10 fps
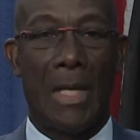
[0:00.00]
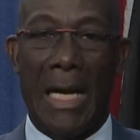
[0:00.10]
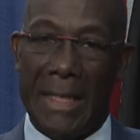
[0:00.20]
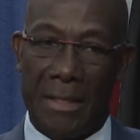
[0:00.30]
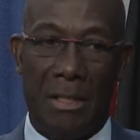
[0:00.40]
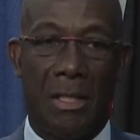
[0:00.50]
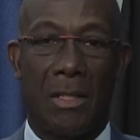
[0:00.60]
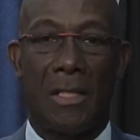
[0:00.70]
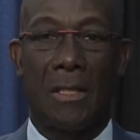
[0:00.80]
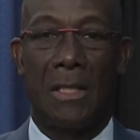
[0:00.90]
I entered
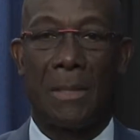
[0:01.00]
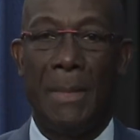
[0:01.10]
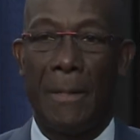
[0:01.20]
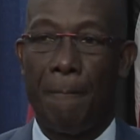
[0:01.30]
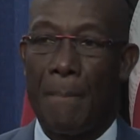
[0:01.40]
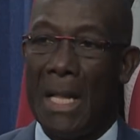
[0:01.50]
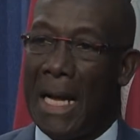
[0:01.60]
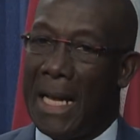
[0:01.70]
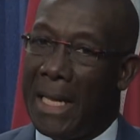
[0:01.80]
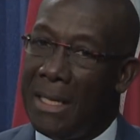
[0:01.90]
this debate,
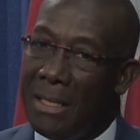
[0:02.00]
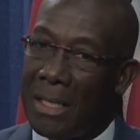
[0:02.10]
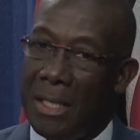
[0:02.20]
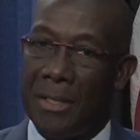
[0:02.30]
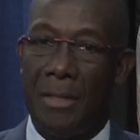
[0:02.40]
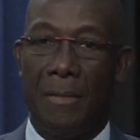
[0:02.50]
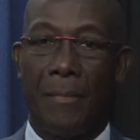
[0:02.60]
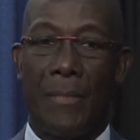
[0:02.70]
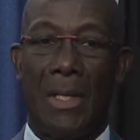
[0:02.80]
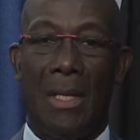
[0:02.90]
and I indicated
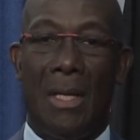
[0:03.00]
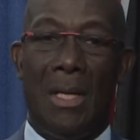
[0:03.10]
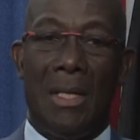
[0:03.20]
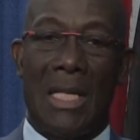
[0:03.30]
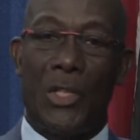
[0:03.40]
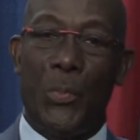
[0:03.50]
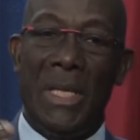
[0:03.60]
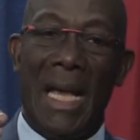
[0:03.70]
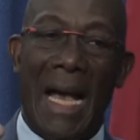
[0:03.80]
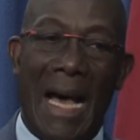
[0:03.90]
that
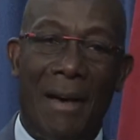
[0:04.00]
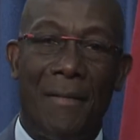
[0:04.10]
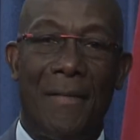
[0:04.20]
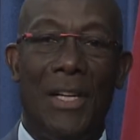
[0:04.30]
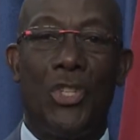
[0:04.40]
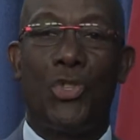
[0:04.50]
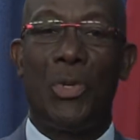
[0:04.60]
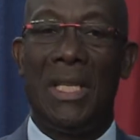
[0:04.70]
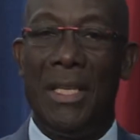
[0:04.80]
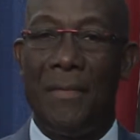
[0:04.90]
we have
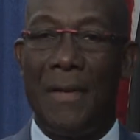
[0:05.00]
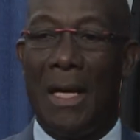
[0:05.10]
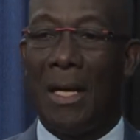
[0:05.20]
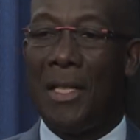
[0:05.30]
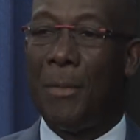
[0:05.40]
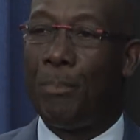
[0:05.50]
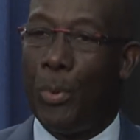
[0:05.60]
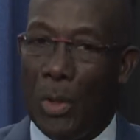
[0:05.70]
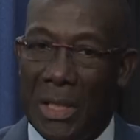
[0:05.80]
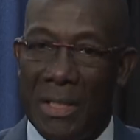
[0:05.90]
to give the
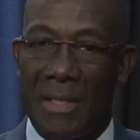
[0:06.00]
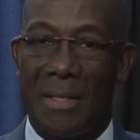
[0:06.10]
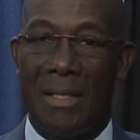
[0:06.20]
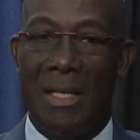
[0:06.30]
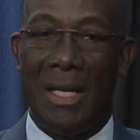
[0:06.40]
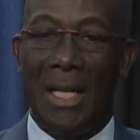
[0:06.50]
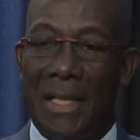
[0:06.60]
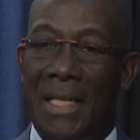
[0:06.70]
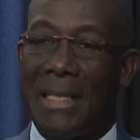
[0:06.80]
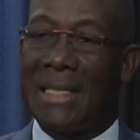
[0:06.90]
police
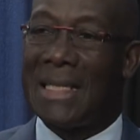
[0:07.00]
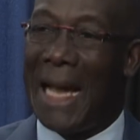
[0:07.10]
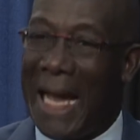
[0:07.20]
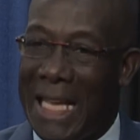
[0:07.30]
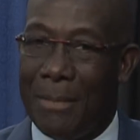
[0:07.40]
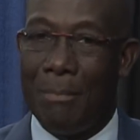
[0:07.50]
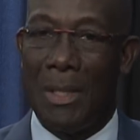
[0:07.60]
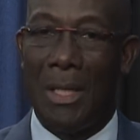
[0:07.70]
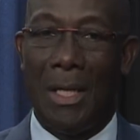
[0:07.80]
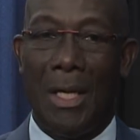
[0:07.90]
the
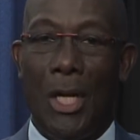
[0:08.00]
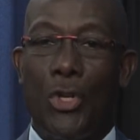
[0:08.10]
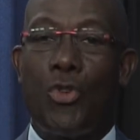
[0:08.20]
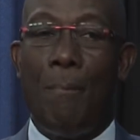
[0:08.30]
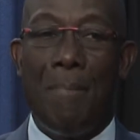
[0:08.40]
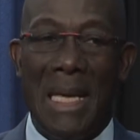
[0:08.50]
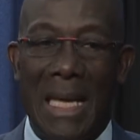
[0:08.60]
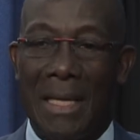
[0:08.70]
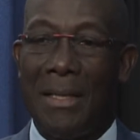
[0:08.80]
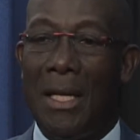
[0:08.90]
time to
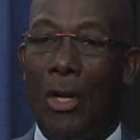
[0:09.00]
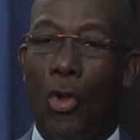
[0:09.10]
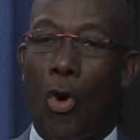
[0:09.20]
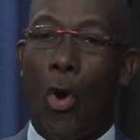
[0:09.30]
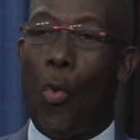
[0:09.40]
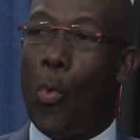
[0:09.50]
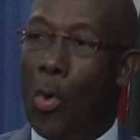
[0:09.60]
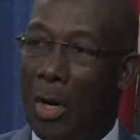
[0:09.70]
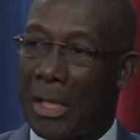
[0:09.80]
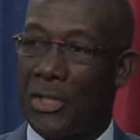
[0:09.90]
make the law
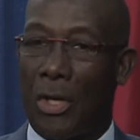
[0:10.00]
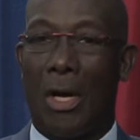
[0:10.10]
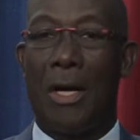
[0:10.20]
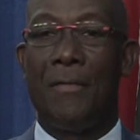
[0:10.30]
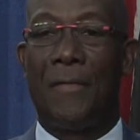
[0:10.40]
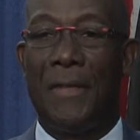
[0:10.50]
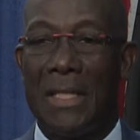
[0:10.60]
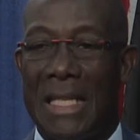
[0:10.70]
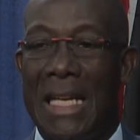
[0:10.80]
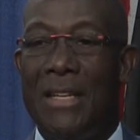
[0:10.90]
work, to
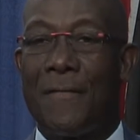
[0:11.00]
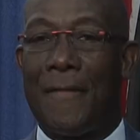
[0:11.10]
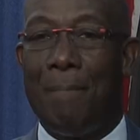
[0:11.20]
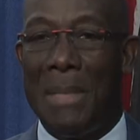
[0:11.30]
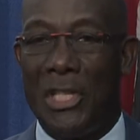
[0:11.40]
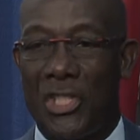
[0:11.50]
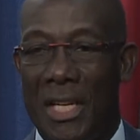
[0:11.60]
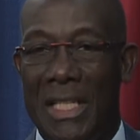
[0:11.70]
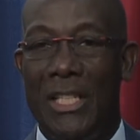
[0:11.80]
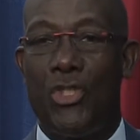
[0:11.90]
convert
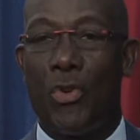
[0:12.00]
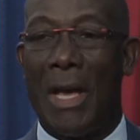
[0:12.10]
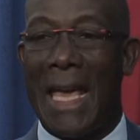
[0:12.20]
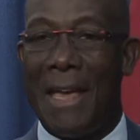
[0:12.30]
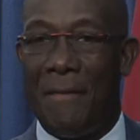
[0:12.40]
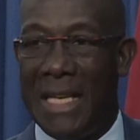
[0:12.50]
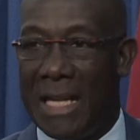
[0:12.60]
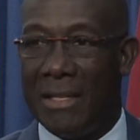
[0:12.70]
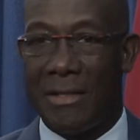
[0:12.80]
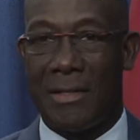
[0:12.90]
information into
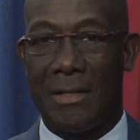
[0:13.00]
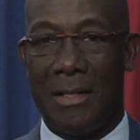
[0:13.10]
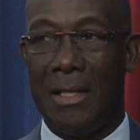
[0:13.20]
evidence,